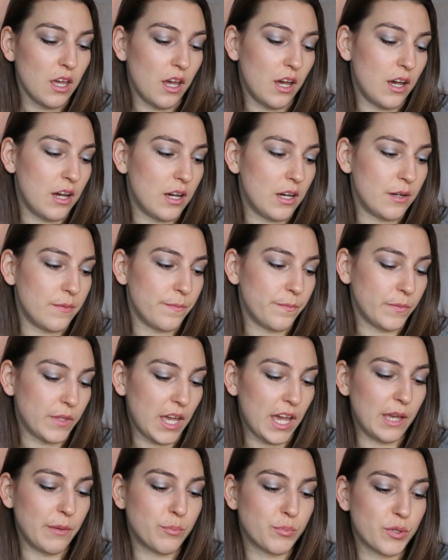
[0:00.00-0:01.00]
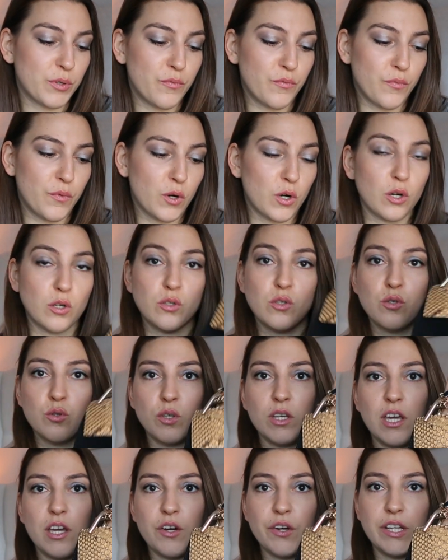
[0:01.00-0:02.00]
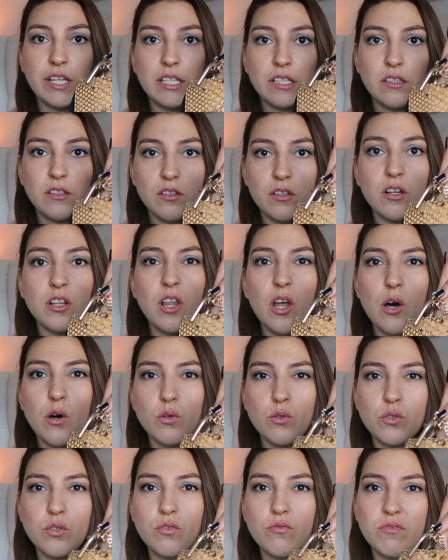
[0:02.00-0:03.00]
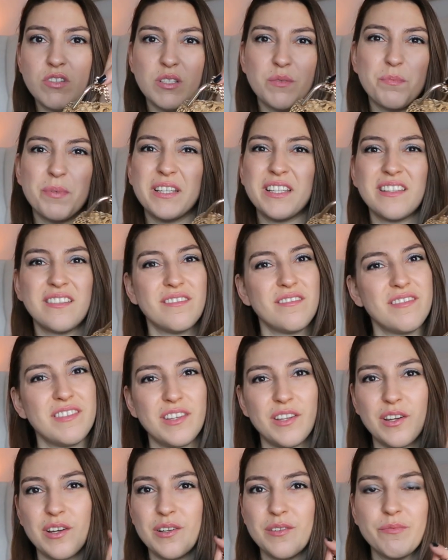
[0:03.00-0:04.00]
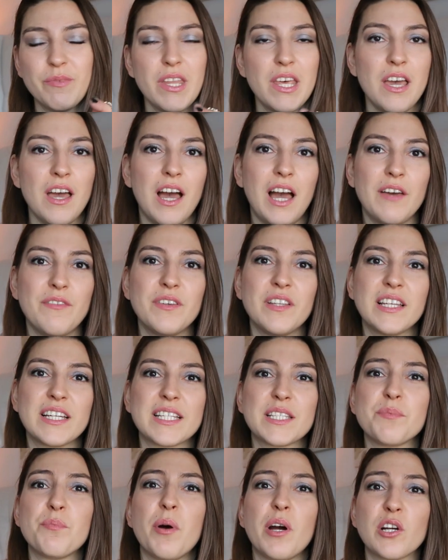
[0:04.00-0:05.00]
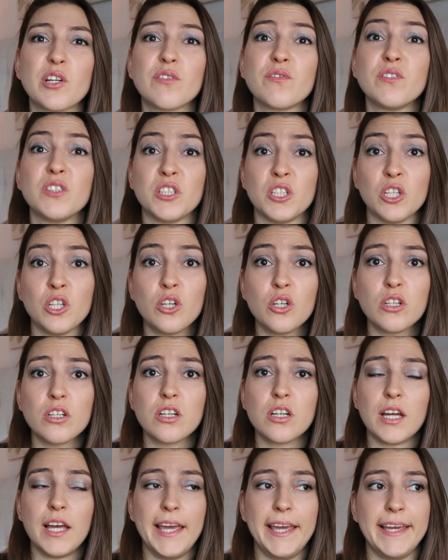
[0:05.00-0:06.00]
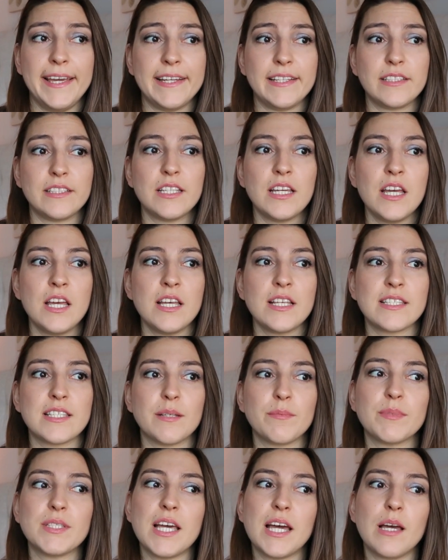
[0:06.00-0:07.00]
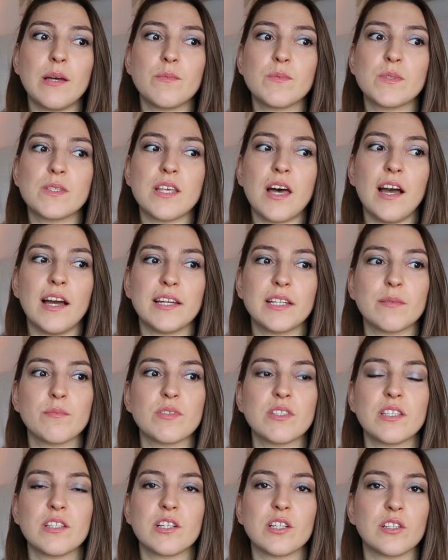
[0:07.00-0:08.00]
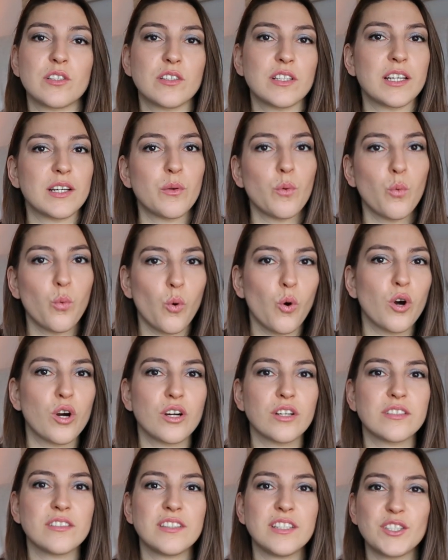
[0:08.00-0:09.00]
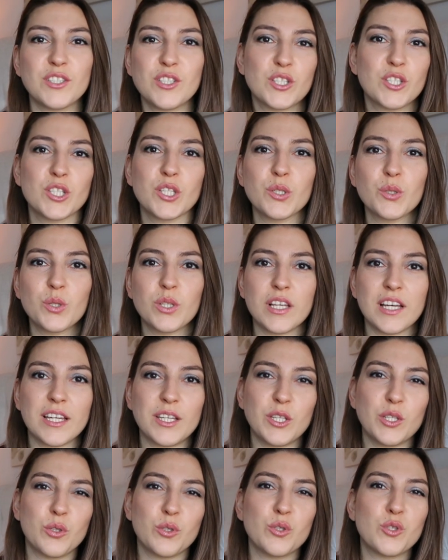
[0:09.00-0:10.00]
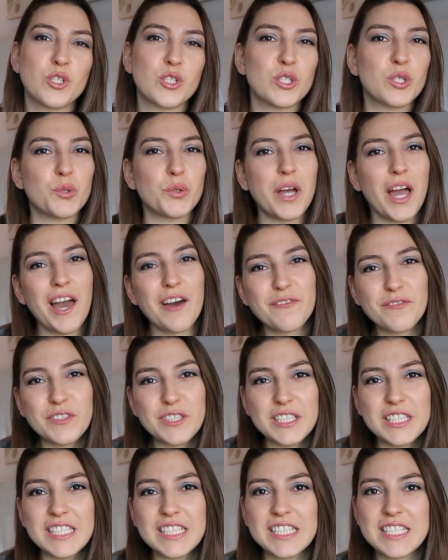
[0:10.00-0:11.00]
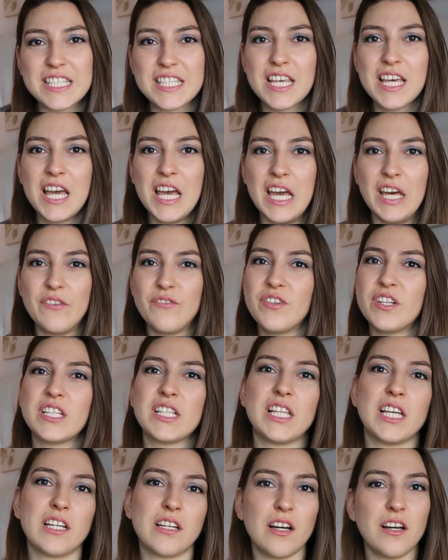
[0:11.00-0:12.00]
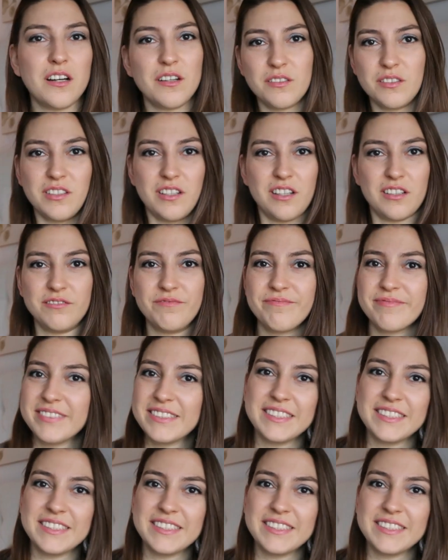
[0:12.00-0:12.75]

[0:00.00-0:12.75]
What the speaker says: I prefer to carry it closed, but you know, I feel like it's part of the look, and sometimes items that are like worn, they just look like, you know, you just look effortless and very like, oh, you know,